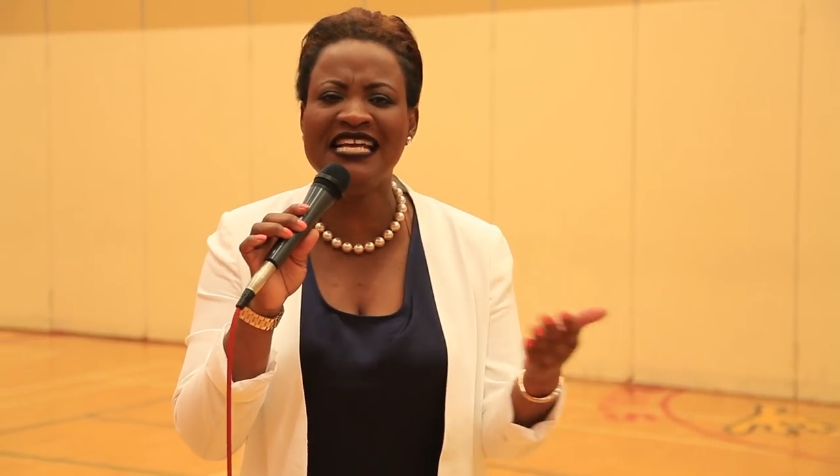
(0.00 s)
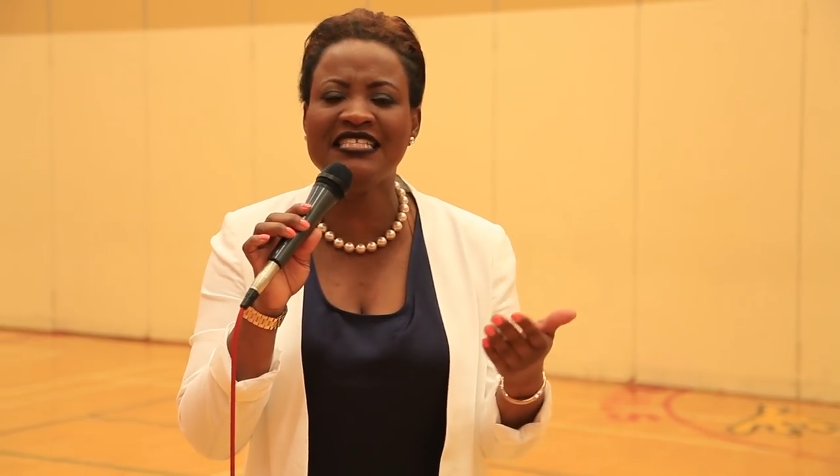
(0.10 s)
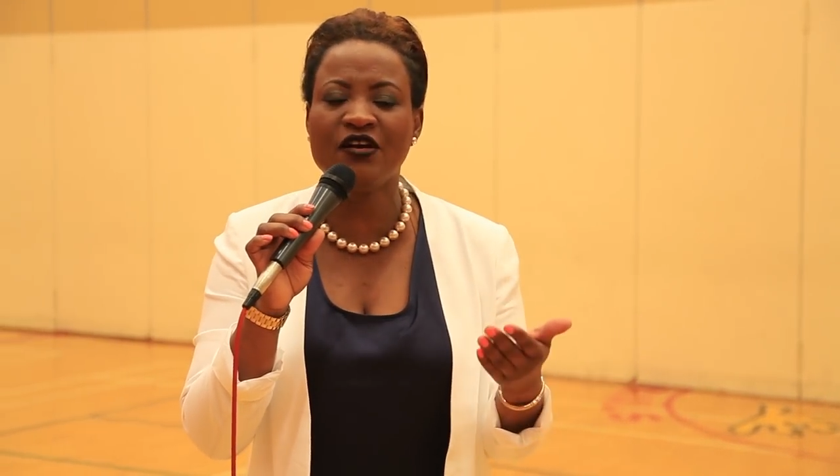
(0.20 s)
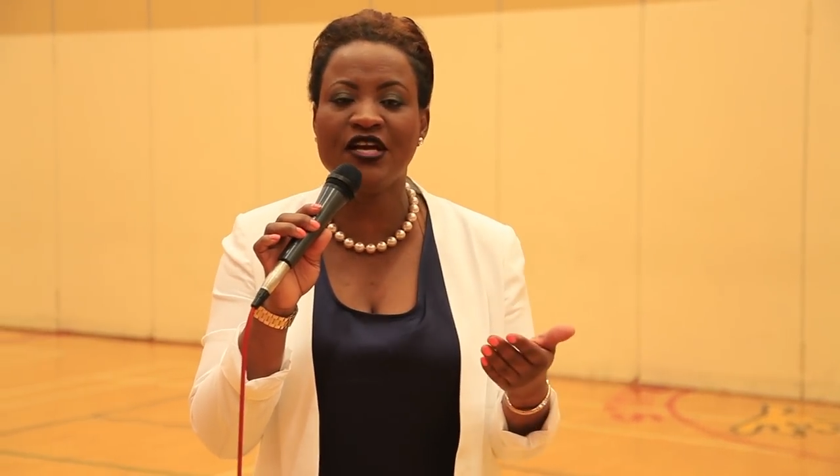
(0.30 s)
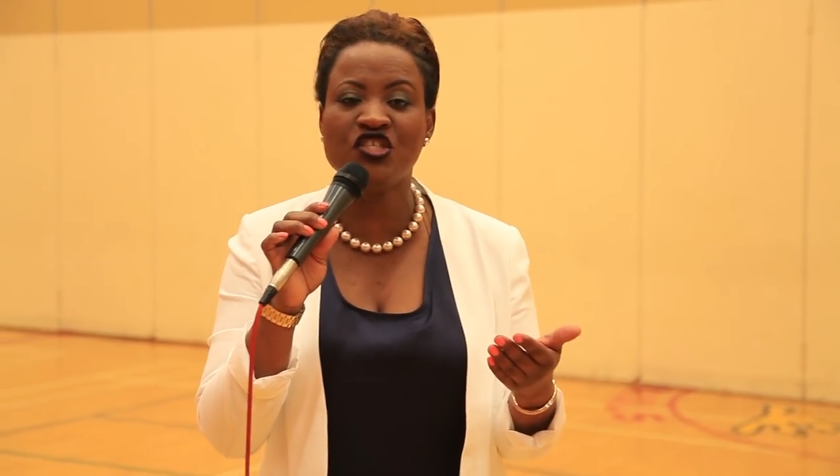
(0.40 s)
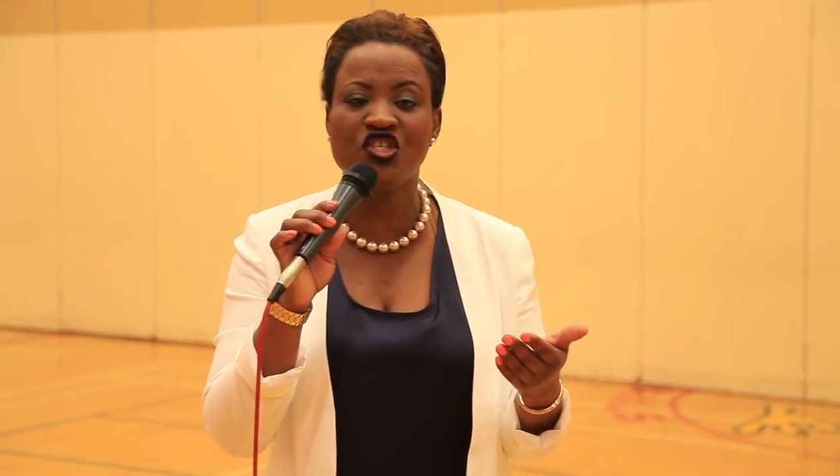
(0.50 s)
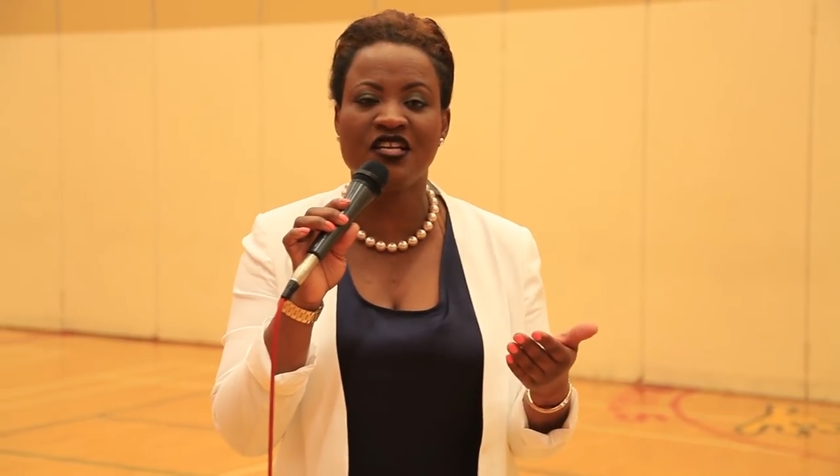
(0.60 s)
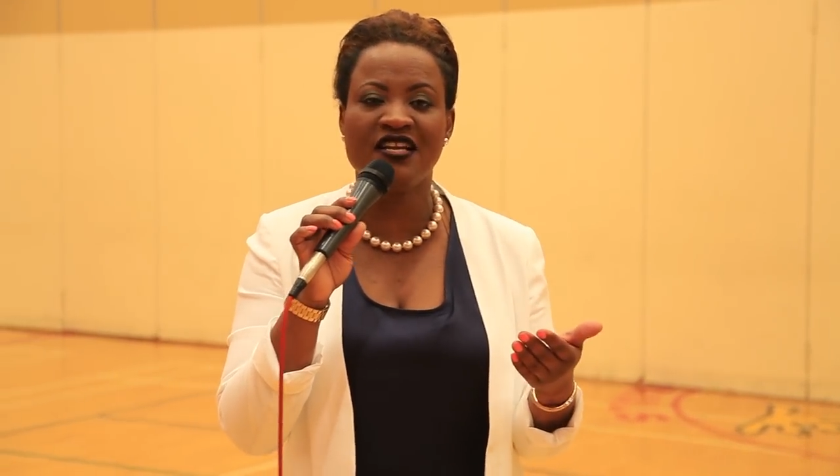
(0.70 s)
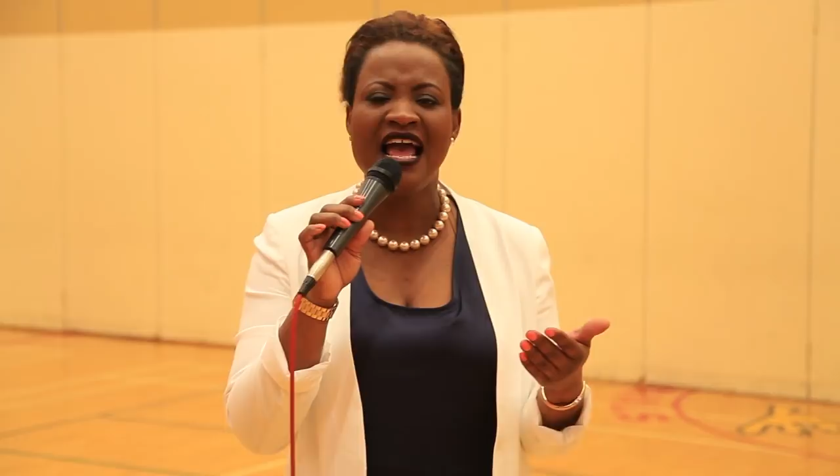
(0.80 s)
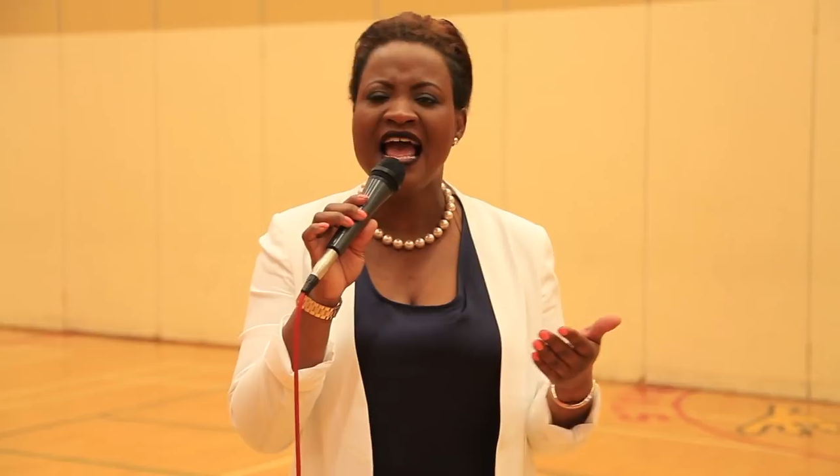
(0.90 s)

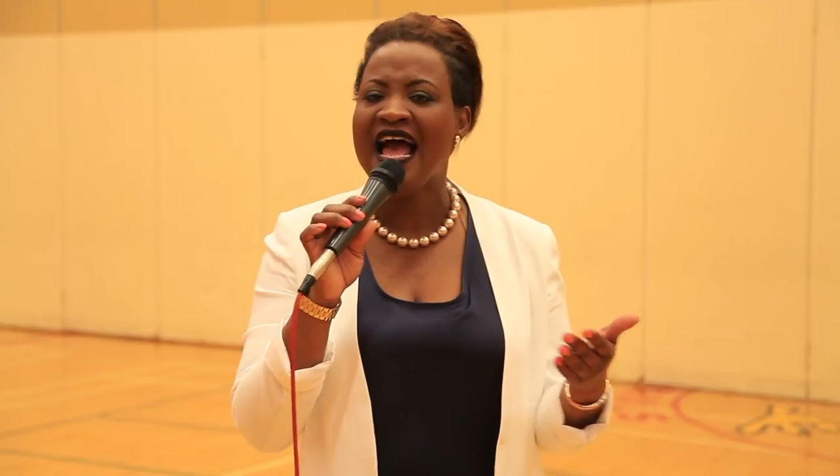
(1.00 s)
integration